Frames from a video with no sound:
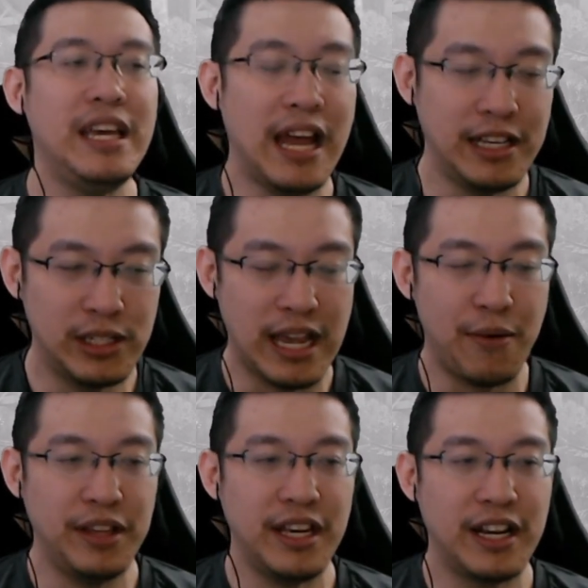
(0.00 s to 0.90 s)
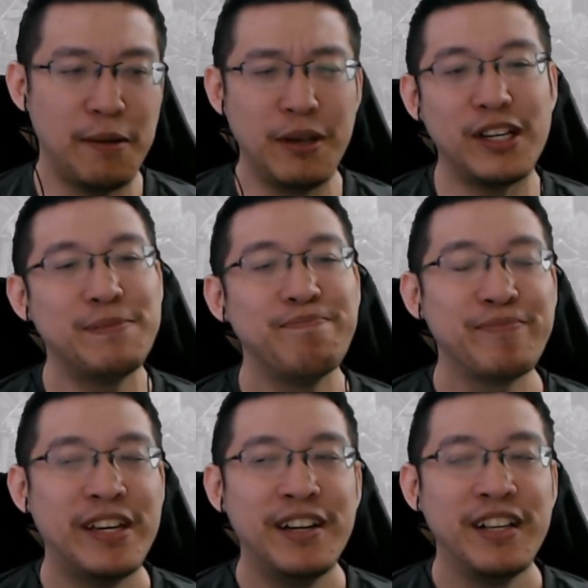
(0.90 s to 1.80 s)
and it's guaranteed a clear, because
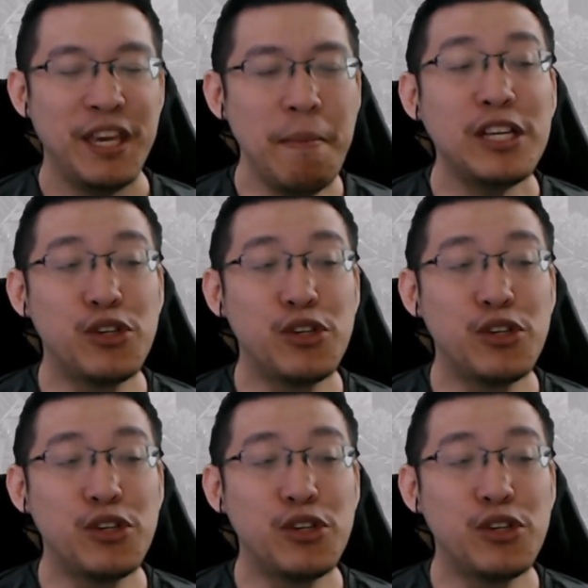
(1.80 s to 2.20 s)
it makes